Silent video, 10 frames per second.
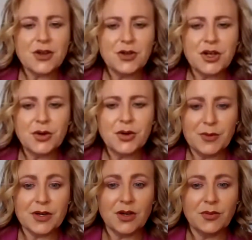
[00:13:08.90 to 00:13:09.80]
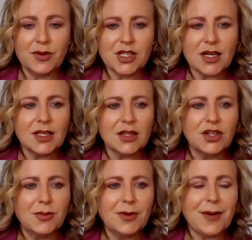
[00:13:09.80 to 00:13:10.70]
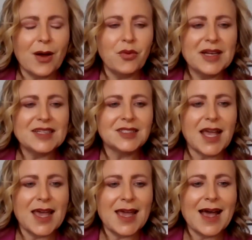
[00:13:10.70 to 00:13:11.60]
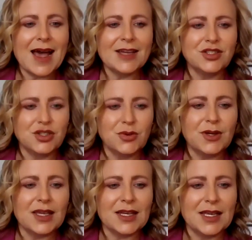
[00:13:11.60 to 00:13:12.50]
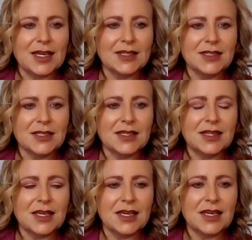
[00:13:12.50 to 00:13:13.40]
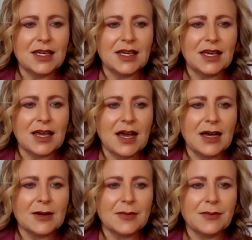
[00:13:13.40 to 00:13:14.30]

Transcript: I think we were talking a little bit about what is AI doing in the